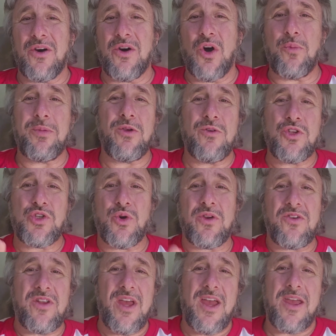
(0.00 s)
hope you enjoy your
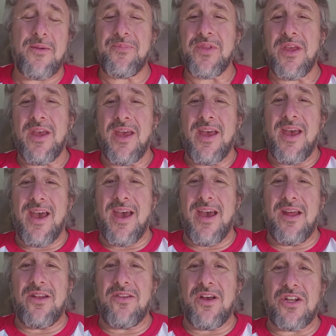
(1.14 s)
day.
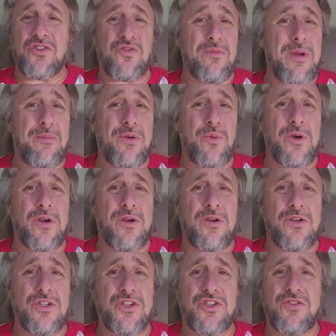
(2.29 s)
And just remember, we're
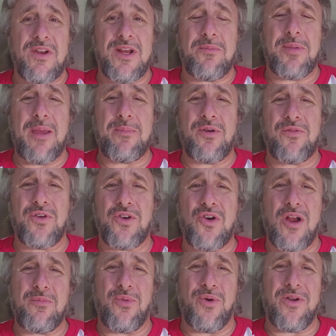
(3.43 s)
just trading paper for
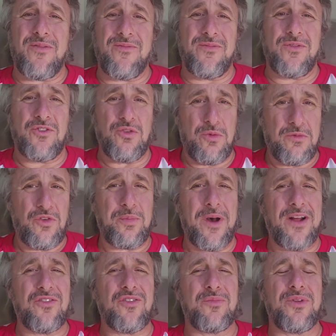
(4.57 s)
cardboard. Do it
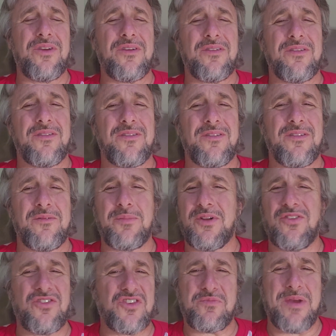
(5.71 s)
responsibly, but
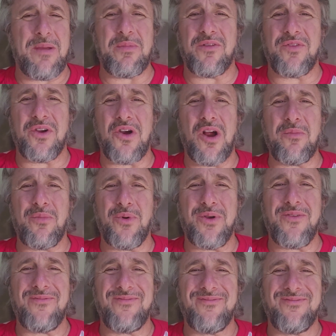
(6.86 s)
it's just paper for cardboard.
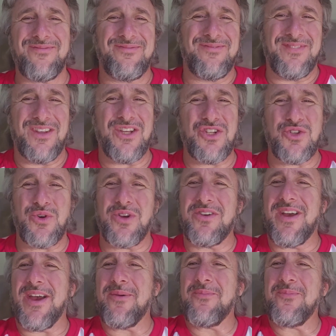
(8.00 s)
Enjoy your
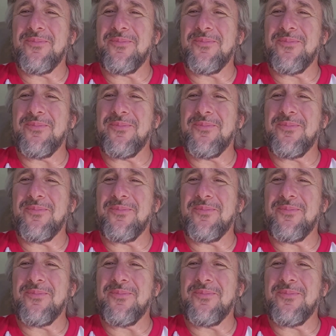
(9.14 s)
day.